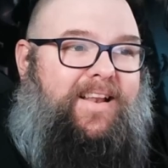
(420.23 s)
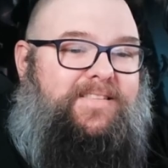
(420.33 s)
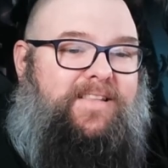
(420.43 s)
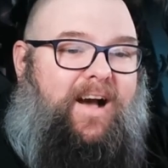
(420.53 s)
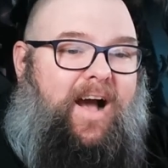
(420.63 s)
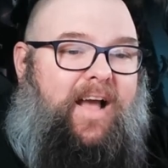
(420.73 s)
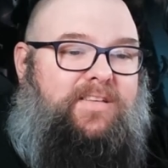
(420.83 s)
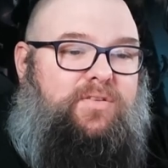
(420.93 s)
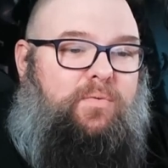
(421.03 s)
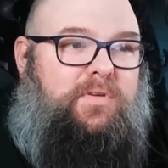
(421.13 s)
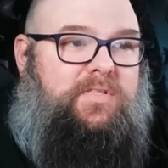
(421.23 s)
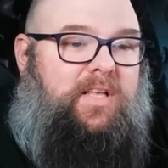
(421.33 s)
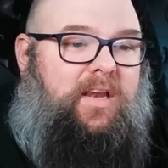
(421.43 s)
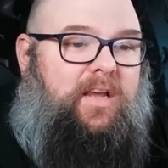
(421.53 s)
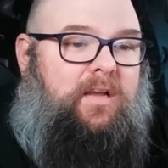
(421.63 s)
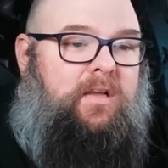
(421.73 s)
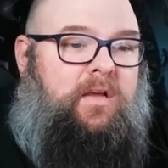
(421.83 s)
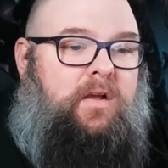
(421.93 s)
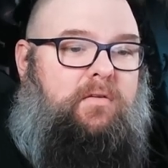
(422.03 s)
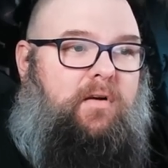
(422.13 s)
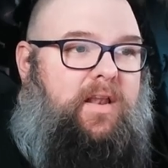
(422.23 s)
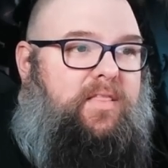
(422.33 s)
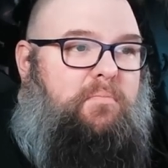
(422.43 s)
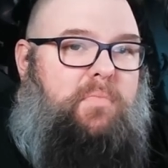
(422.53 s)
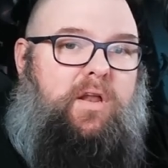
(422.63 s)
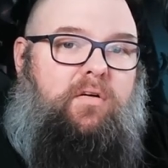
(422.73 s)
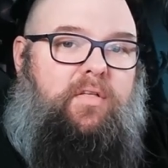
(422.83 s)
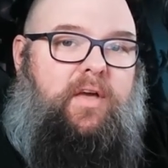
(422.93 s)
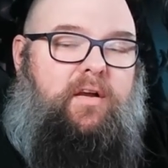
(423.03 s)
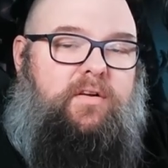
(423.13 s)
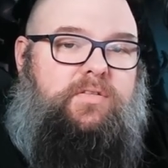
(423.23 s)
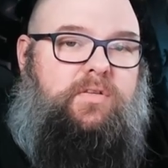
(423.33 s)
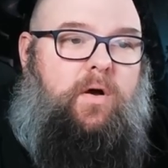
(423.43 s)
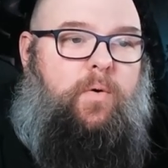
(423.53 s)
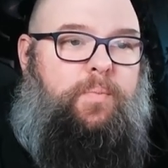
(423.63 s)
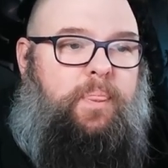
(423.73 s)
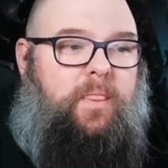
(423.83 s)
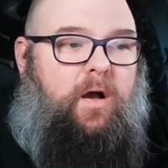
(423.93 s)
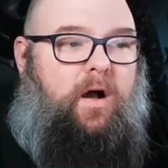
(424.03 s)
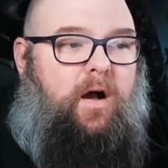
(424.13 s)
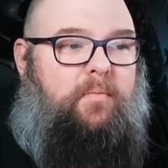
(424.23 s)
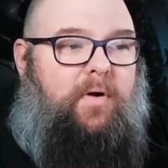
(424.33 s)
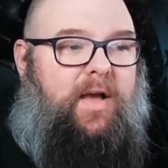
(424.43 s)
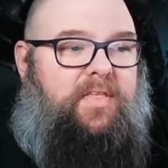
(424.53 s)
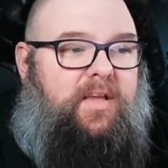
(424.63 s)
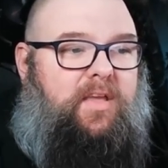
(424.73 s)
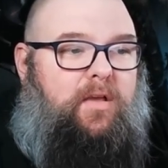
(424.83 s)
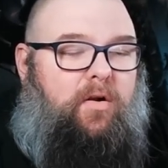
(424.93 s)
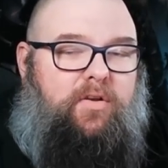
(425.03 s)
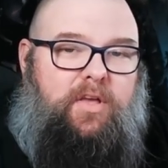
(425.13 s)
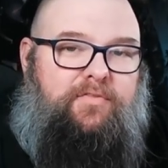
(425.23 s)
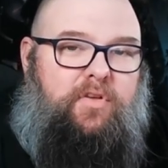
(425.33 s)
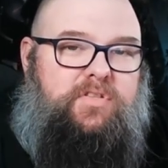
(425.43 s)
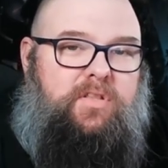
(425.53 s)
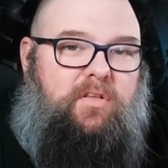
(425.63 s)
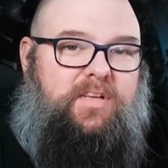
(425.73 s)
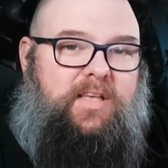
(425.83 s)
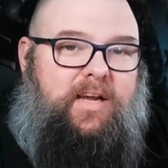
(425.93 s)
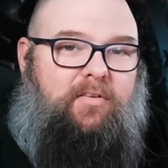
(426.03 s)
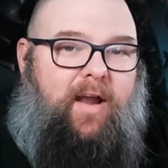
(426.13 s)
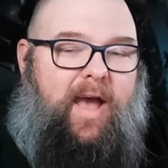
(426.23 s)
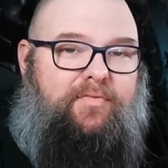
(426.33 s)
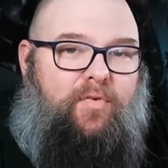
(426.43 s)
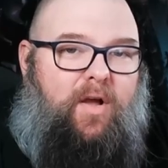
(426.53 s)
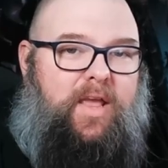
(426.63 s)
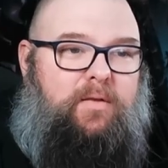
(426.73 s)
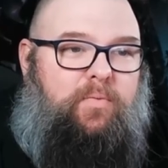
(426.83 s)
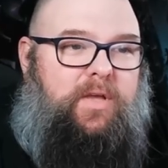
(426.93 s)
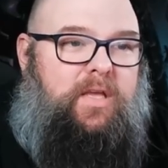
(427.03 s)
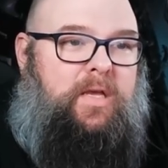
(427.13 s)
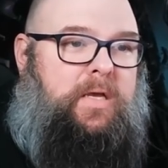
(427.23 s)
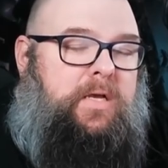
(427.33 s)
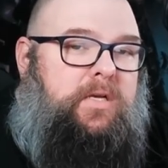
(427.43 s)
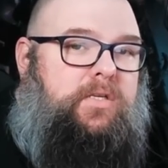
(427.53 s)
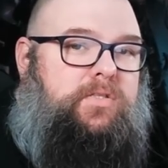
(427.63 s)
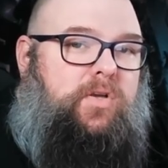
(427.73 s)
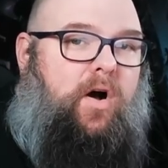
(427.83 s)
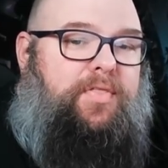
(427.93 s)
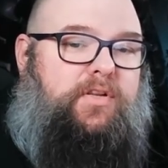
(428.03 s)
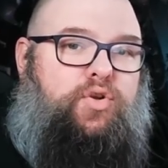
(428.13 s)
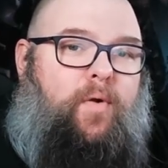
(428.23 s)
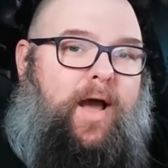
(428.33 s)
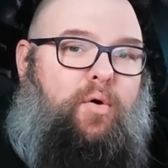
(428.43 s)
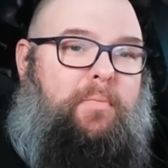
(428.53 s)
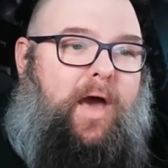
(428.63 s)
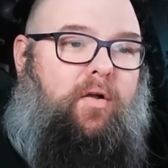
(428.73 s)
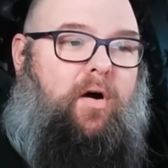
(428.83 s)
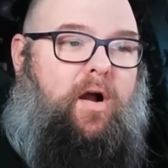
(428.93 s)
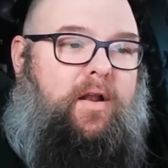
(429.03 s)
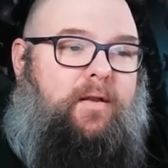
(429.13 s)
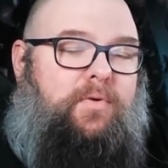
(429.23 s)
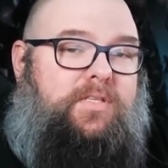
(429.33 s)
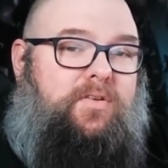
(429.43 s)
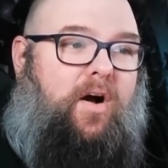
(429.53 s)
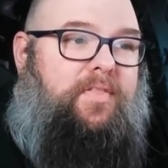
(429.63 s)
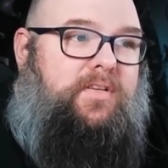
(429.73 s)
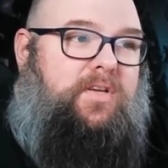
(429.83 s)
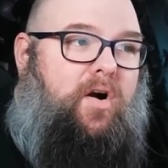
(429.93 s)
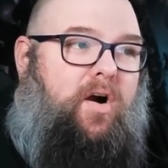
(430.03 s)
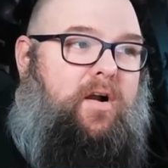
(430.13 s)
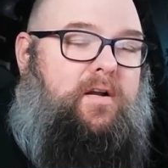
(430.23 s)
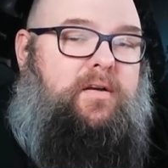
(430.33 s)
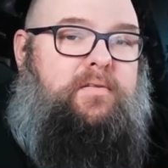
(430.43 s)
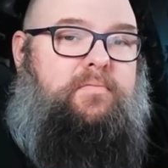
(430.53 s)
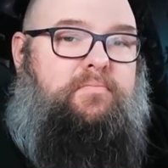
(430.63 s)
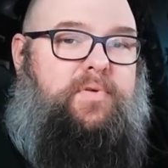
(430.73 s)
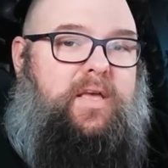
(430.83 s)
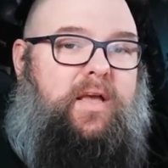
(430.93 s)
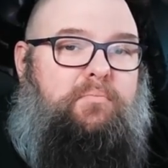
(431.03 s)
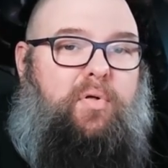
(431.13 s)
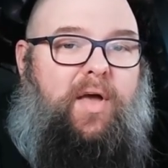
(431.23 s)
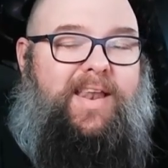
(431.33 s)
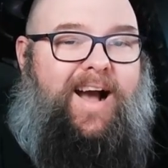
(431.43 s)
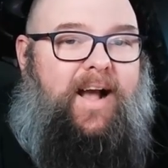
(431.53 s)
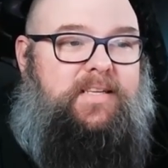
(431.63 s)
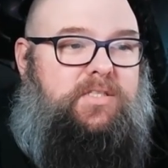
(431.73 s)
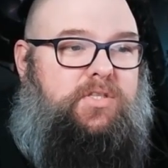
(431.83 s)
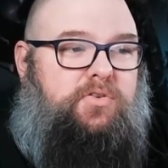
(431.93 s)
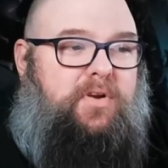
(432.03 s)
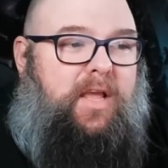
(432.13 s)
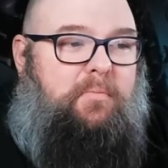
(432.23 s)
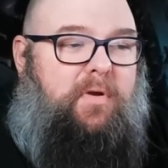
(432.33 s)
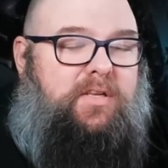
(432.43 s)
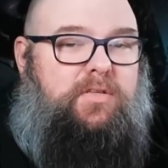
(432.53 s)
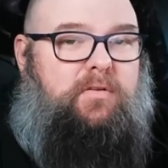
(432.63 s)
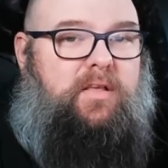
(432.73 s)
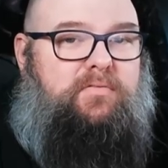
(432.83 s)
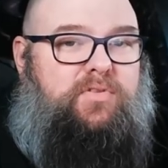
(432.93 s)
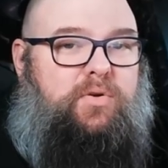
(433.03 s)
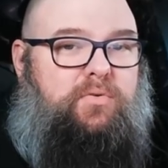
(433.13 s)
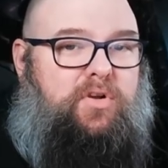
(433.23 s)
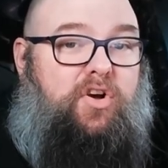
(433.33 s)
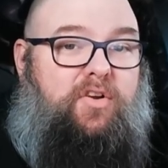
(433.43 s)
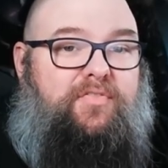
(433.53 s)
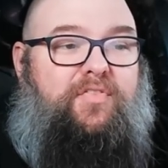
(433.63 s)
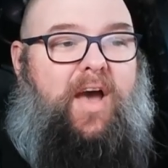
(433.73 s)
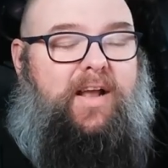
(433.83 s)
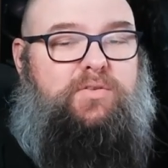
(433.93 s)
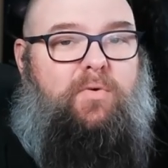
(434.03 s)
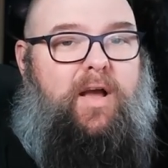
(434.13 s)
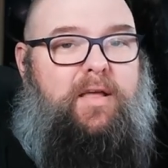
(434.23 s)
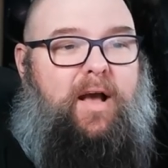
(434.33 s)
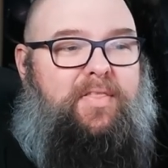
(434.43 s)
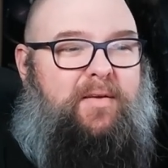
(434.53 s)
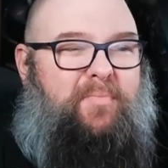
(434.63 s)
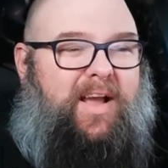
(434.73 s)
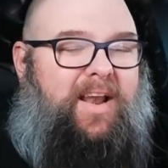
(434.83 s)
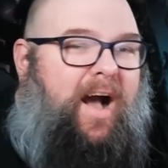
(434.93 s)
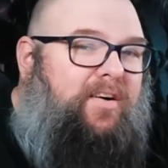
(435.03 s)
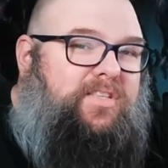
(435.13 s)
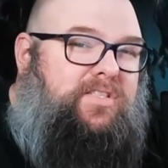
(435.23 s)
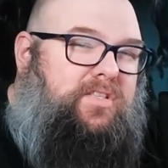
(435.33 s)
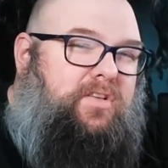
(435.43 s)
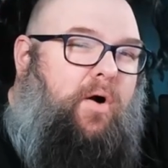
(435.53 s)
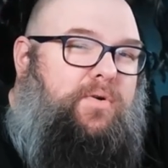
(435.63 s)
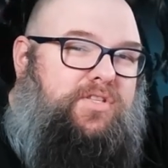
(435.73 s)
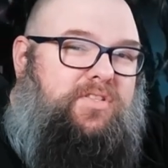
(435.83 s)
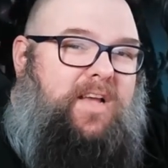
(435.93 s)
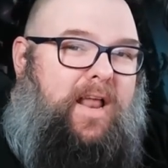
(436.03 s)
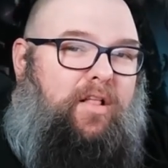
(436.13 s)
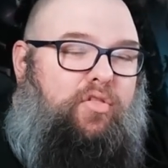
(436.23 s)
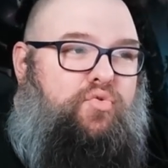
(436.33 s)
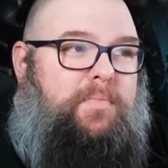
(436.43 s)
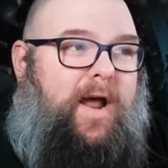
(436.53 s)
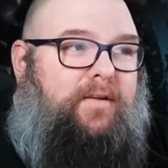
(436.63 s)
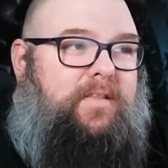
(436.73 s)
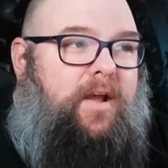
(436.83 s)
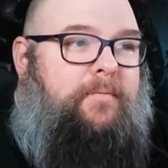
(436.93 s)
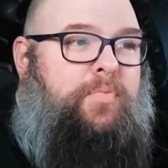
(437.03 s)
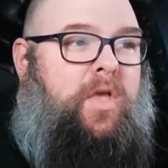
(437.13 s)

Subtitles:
is the high. So we're sitting right in the middle there. So I think, if you look at that graph, right, we saw the Toronto Battle Hardened, we saw this card being played on stream and to good effect, right? I think Mechanologist is always just kind of looming out there.